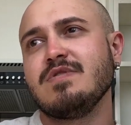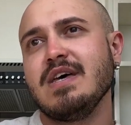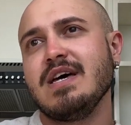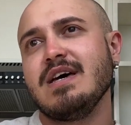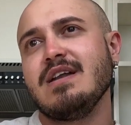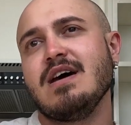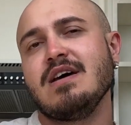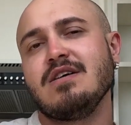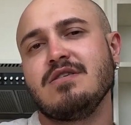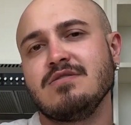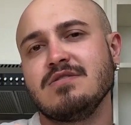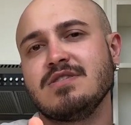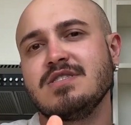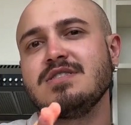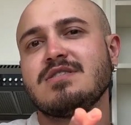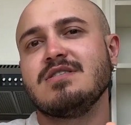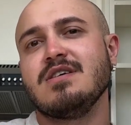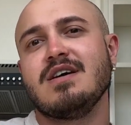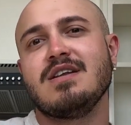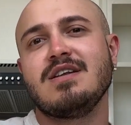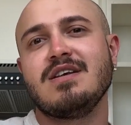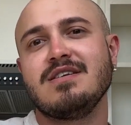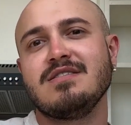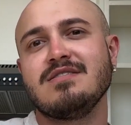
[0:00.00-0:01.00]
that I could
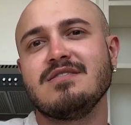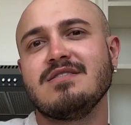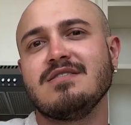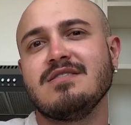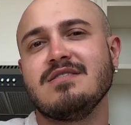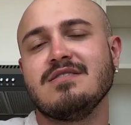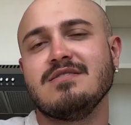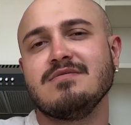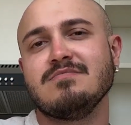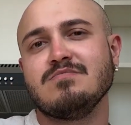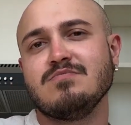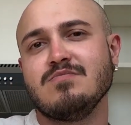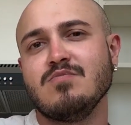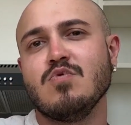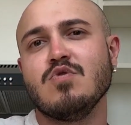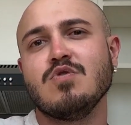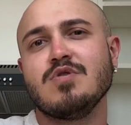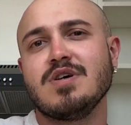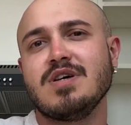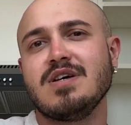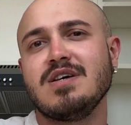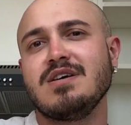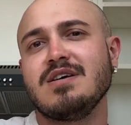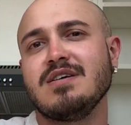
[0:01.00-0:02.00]
study in the
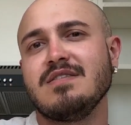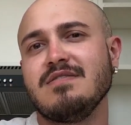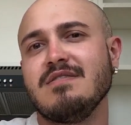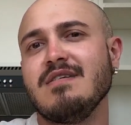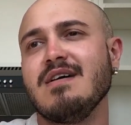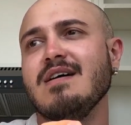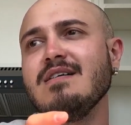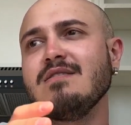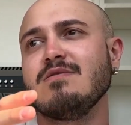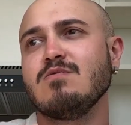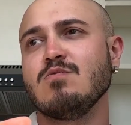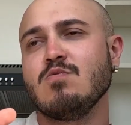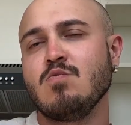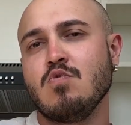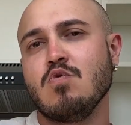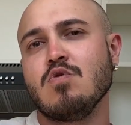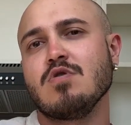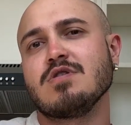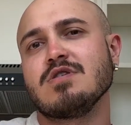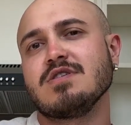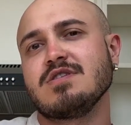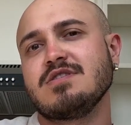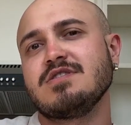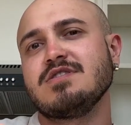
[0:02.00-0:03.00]
morning and then
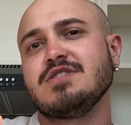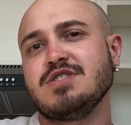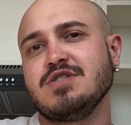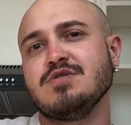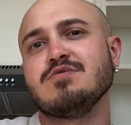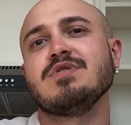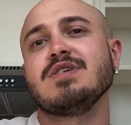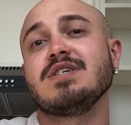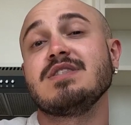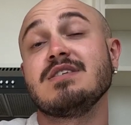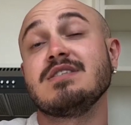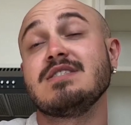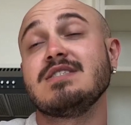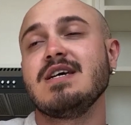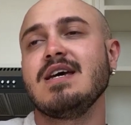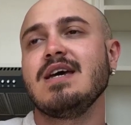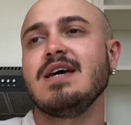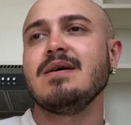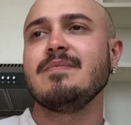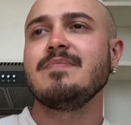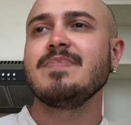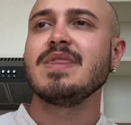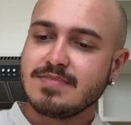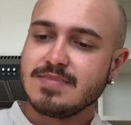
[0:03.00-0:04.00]
work during the
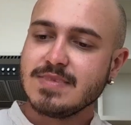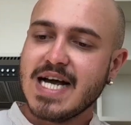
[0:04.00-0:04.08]
day.